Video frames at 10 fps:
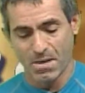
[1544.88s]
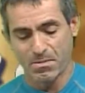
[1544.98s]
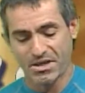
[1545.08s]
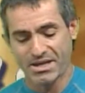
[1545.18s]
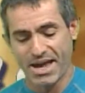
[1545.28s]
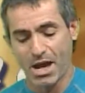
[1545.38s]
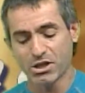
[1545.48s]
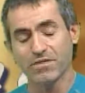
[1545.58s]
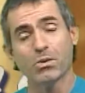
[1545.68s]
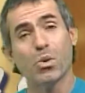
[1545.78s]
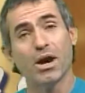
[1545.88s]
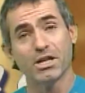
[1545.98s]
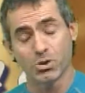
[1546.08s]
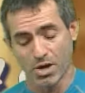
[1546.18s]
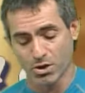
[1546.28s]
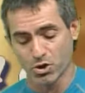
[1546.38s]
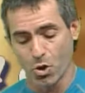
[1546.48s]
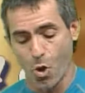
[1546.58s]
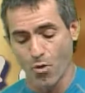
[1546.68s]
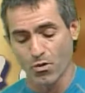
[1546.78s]
but the County of Hawaii directors
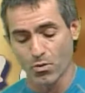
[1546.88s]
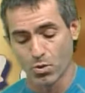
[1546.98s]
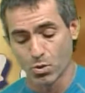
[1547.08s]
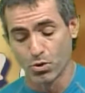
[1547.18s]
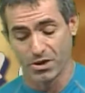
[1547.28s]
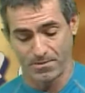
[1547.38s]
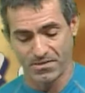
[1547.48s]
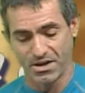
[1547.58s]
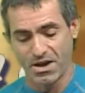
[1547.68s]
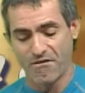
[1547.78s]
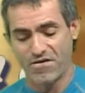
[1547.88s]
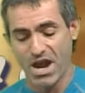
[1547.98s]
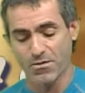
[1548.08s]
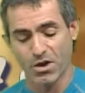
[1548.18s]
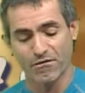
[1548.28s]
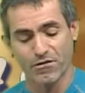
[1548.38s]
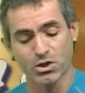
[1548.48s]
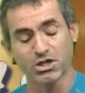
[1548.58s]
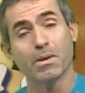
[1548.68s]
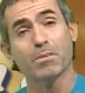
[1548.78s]
overruled it, favoring
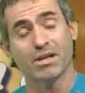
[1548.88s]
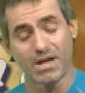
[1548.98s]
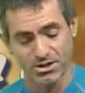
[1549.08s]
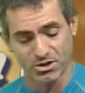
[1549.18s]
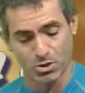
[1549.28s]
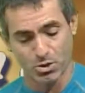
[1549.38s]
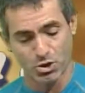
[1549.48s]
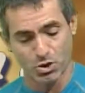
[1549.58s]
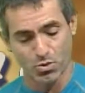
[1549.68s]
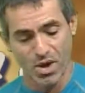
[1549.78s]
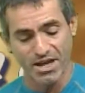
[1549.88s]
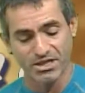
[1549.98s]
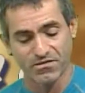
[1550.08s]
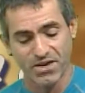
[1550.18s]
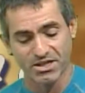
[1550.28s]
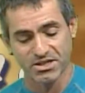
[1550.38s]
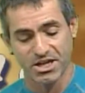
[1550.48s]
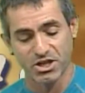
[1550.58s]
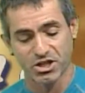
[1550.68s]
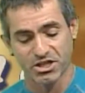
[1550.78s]
First Amendment constitutional rights and
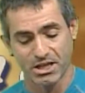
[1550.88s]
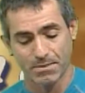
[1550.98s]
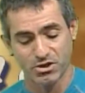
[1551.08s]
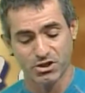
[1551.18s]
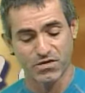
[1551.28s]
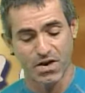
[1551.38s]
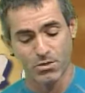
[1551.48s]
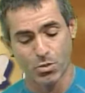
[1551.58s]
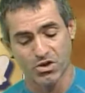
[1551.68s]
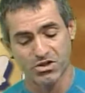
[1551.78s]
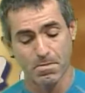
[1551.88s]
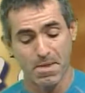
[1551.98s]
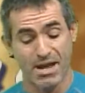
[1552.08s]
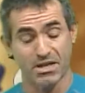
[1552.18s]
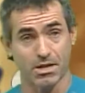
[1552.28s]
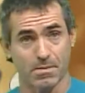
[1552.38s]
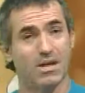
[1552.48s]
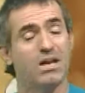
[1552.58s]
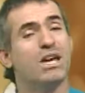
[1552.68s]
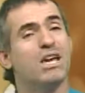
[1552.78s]
vaccination exemptions for everyone demanding them.
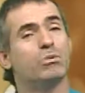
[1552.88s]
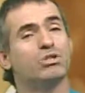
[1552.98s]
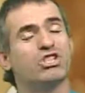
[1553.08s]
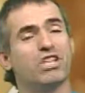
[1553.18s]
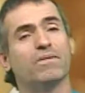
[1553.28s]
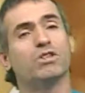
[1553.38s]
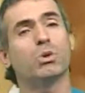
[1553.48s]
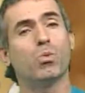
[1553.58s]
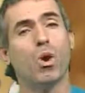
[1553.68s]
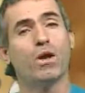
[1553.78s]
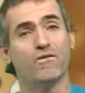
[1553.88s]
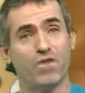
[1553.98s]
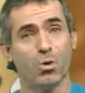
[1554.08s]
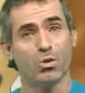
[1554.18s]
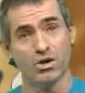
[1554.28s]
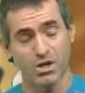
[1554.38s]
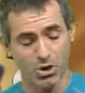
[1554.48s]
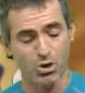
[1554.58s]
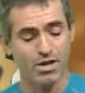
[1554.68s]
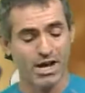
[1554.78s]
It was a 7 to 1 vote,
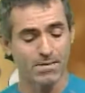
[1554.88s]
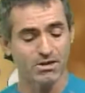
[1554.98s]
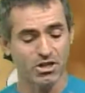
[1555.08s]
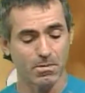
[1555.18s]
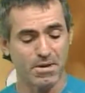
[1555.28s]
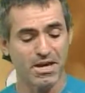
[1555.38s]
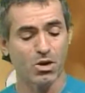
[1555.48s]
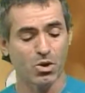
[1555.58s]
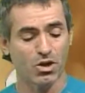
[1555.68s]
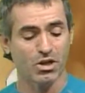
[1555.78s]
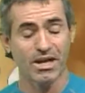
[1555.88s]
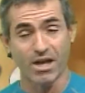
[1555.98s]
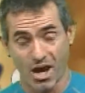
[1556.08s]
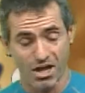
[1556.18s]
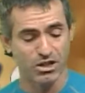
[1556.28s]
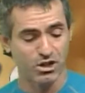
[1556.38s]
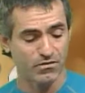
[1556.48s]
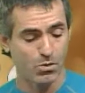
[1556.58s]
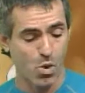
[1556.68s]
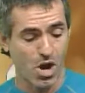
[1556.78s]
nearly unanimous in the big island
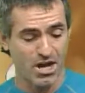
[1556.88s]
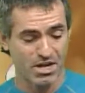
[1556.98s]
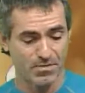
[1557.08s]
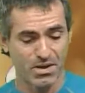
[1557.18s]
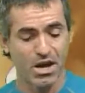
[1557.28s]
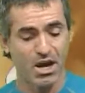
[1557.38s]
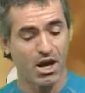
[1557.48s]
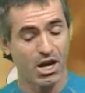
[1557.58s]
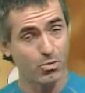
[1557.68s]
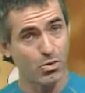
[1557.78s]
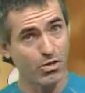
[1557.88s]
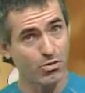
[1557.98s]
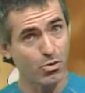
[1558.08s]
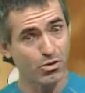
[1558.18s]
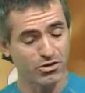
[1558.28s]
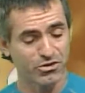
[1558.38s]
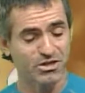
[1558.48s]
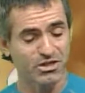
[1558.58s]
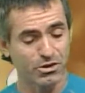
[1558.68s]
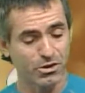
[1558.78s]
of Hawaii. I'm going to run through a little,
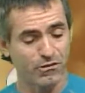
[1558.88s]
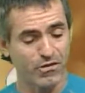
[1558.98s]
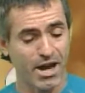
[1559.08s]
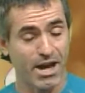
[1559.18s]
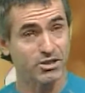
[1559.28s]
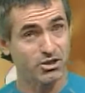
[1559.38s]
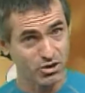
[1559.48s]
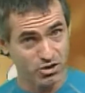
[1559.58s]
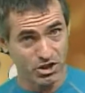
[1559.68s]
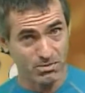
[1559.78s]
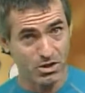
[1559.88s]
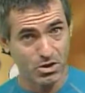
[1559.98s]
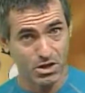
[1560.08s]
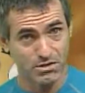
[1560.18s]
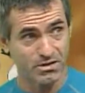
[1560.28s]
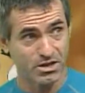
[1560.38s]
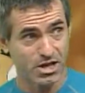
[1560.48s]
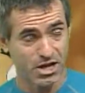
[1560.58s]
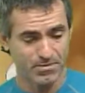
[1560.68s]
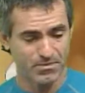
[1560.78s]
this a little fast just because of
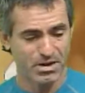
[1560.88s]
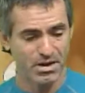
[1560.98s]
time.